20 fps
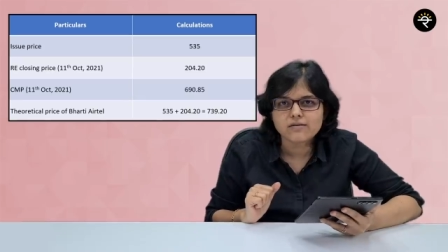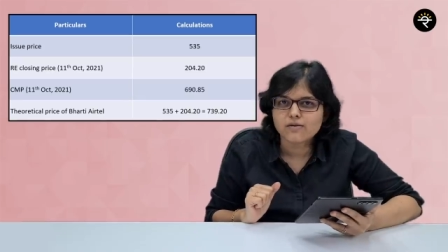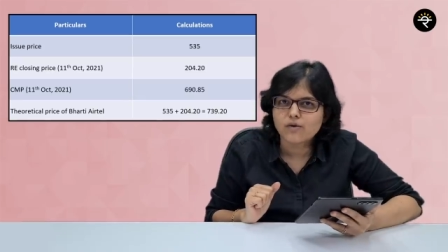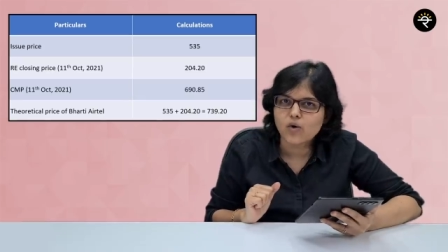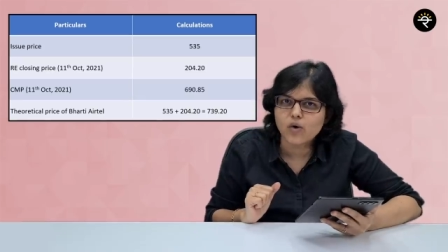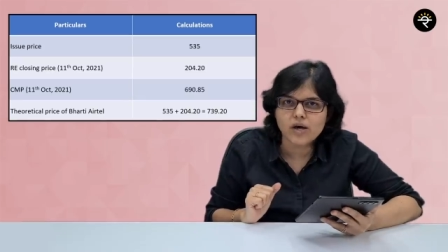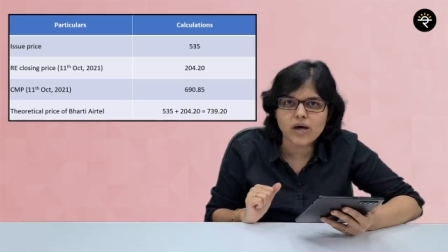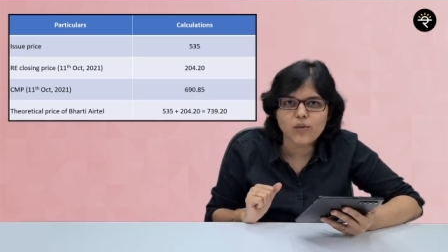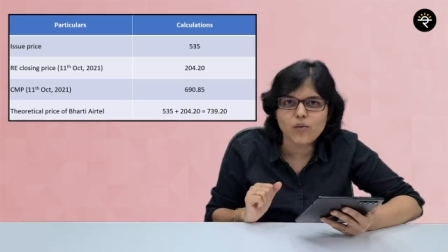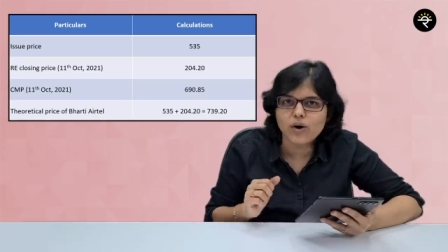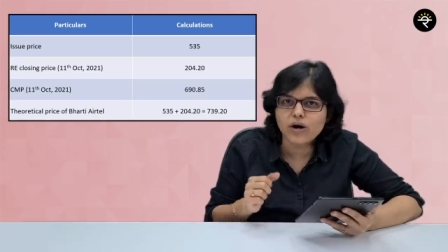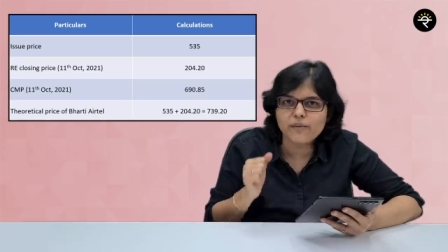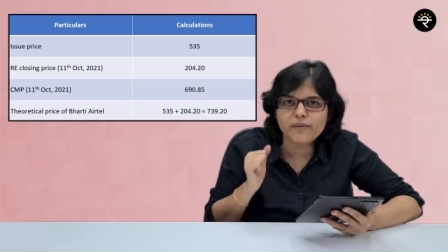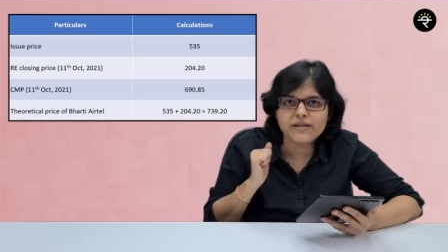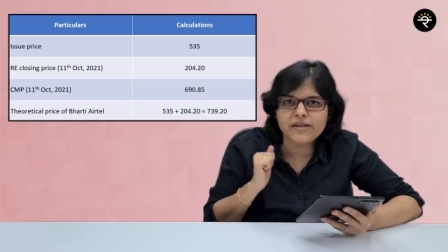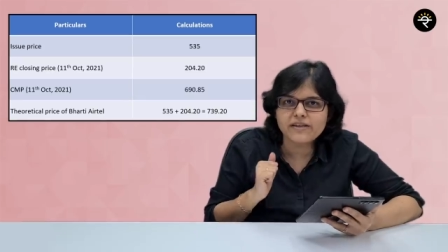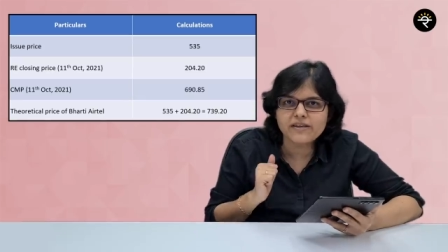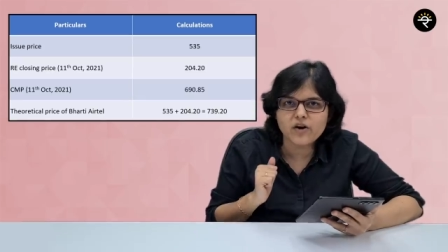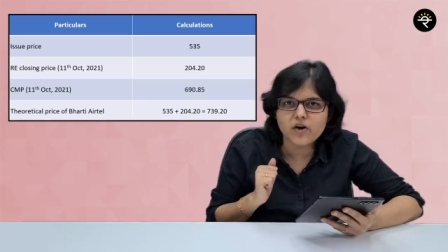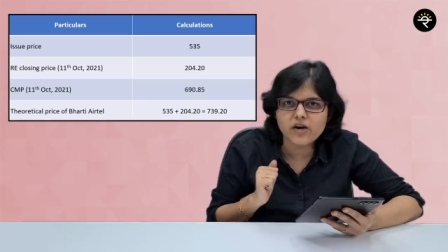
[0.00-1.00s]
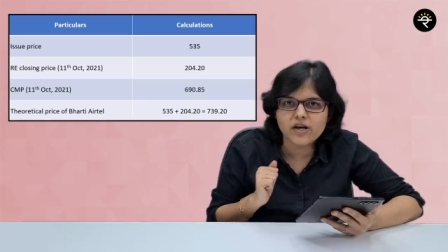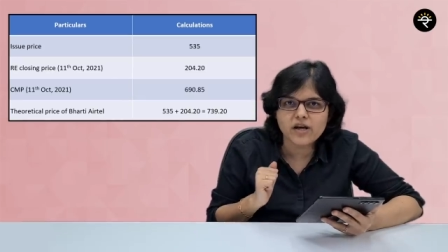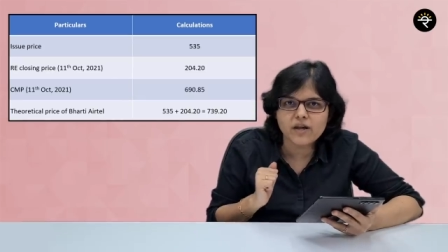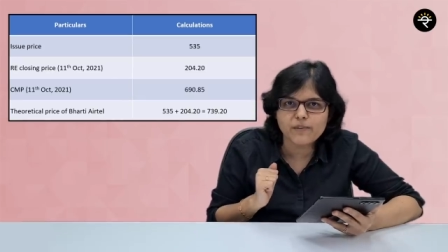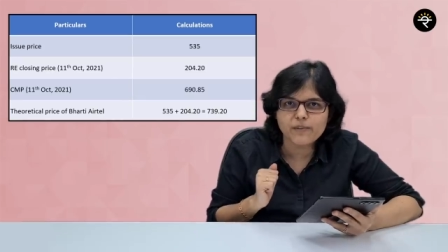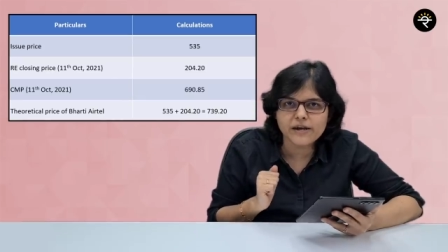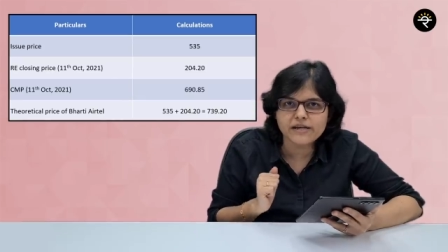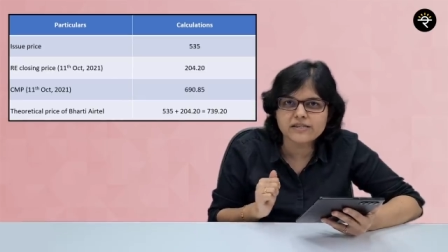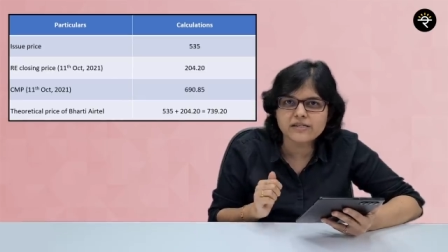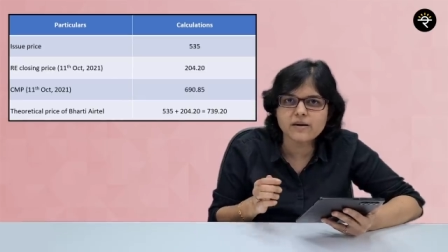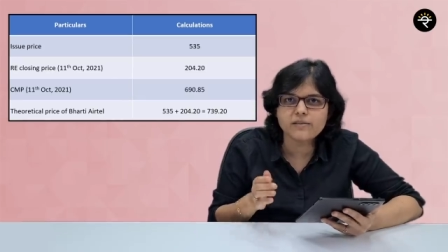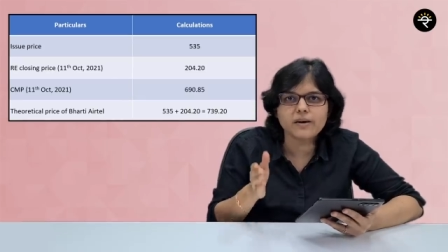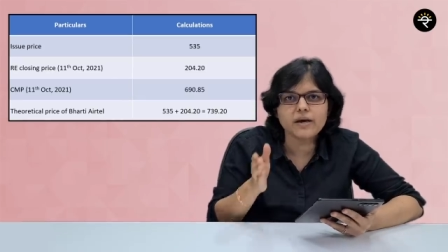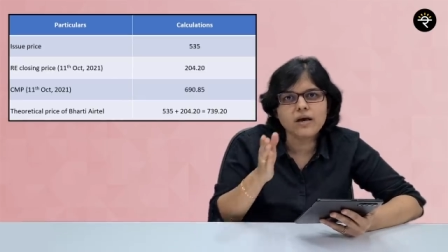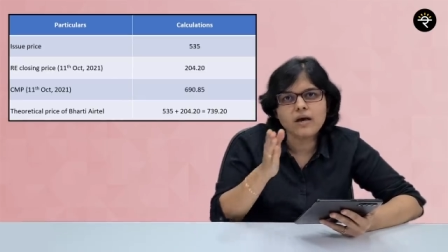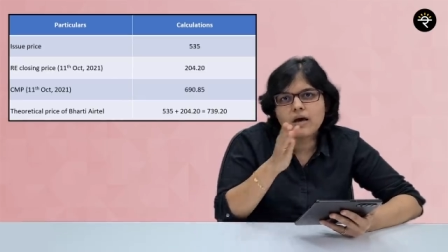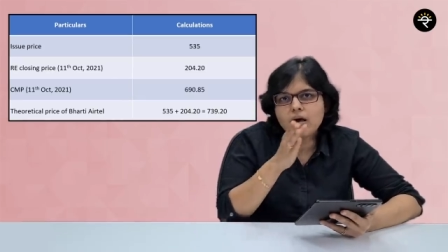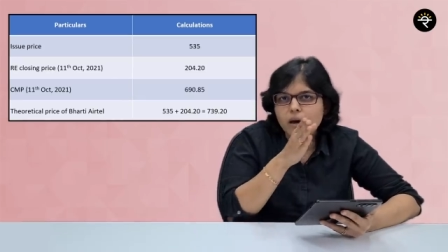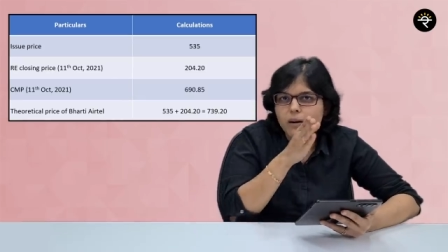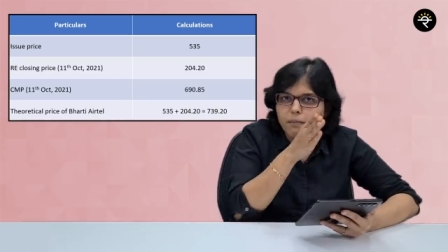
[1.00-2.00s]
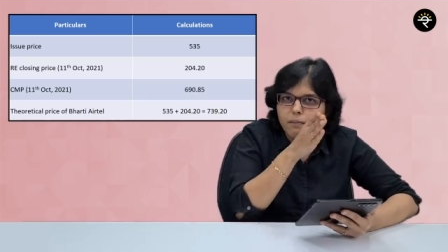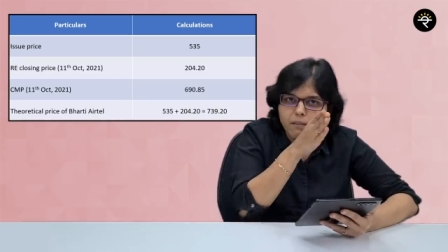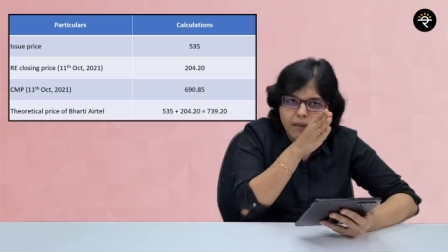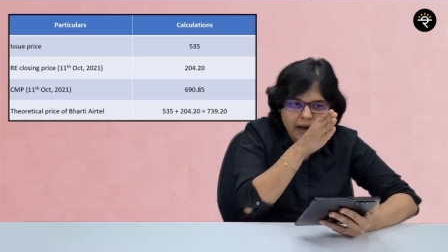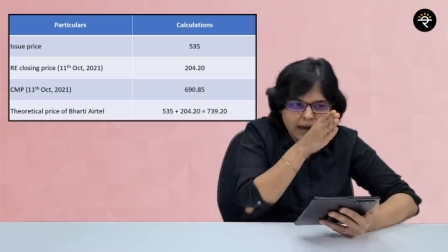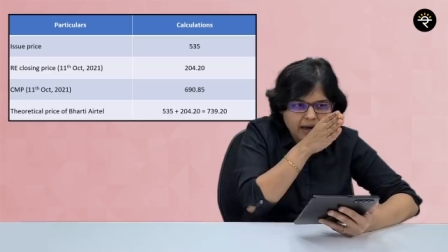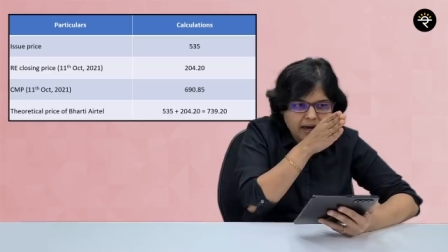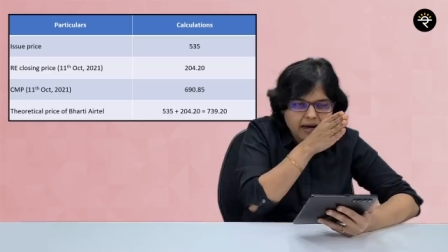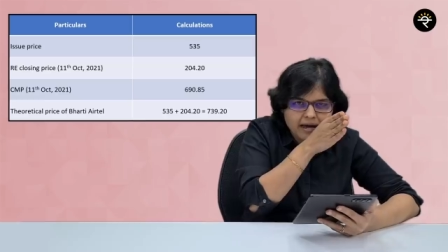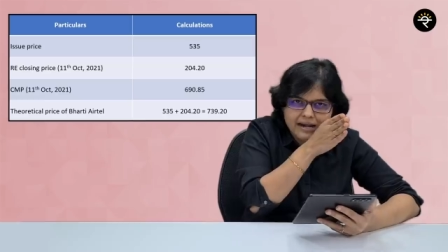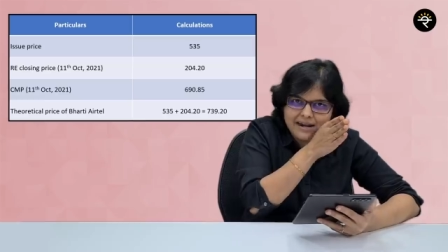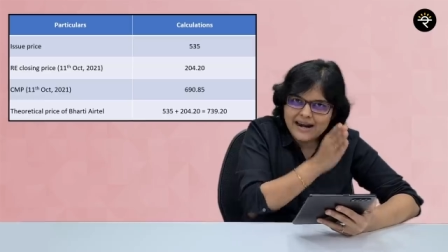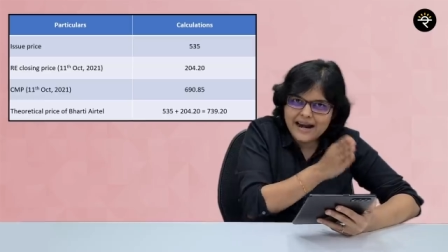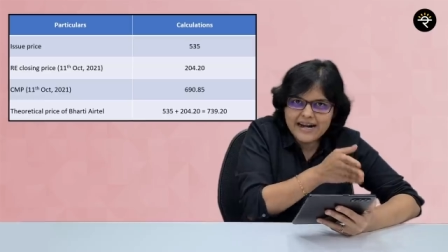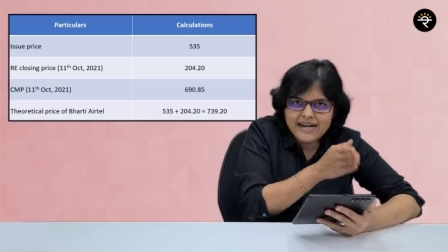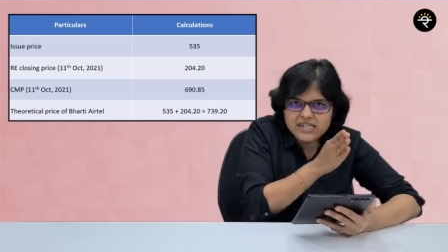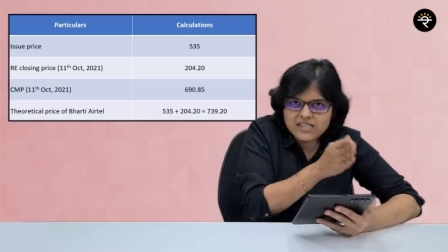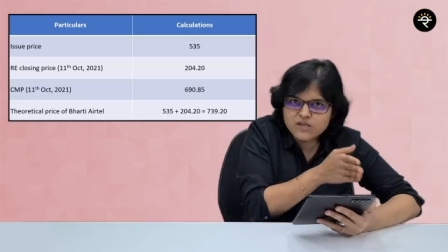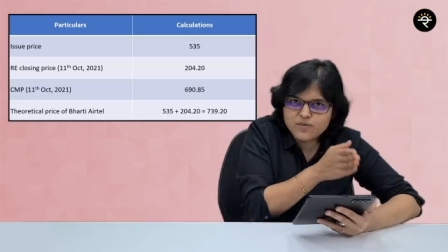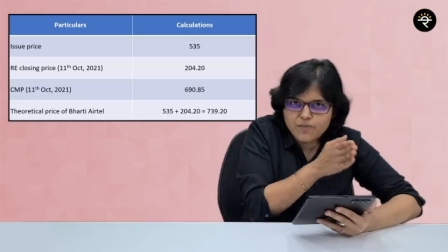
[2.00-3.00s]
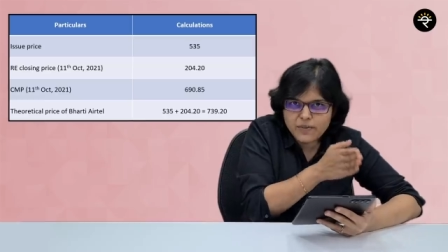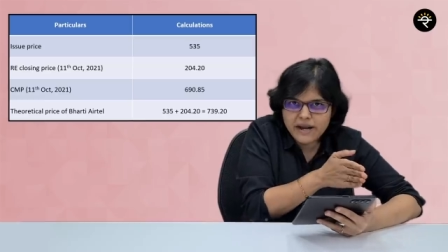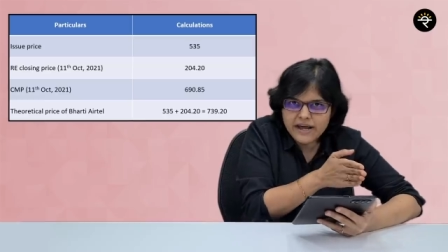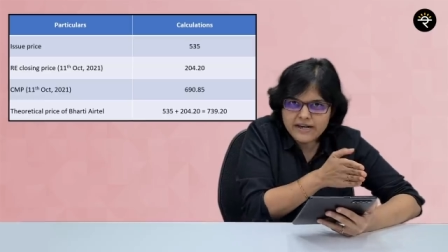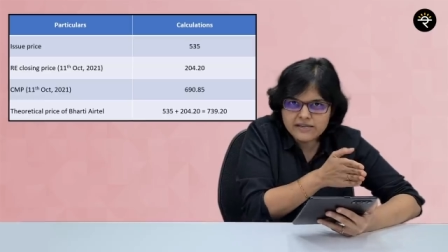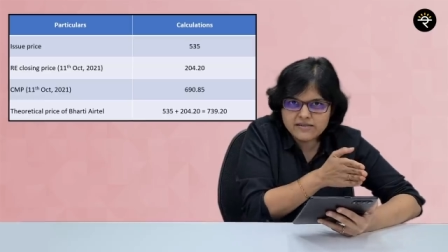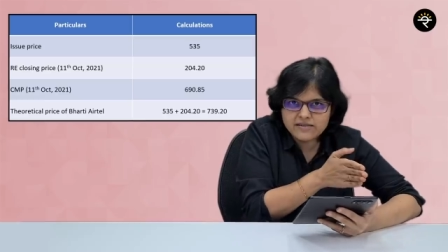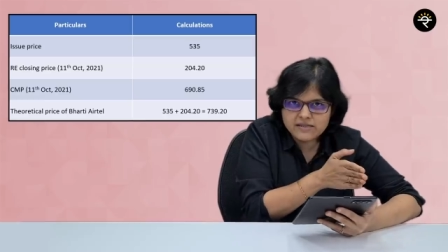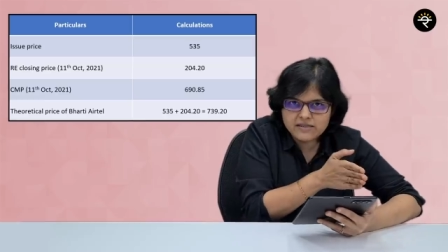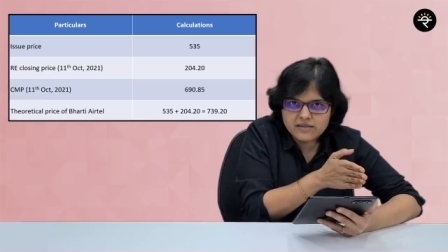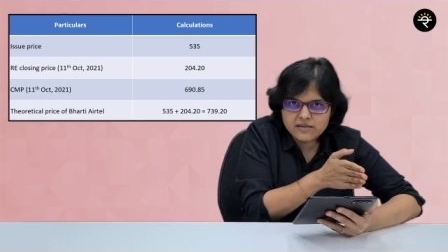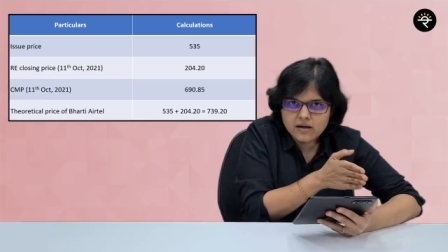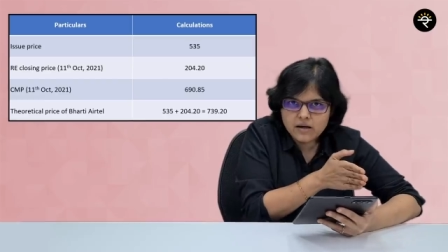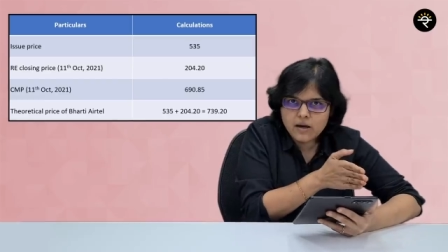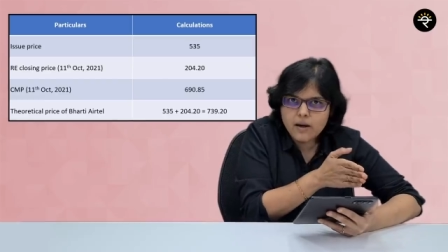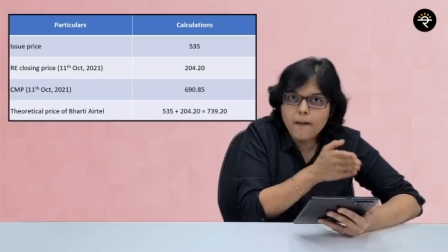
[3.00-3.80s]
Okay. What will be the theoretical price? Tell me. My rights price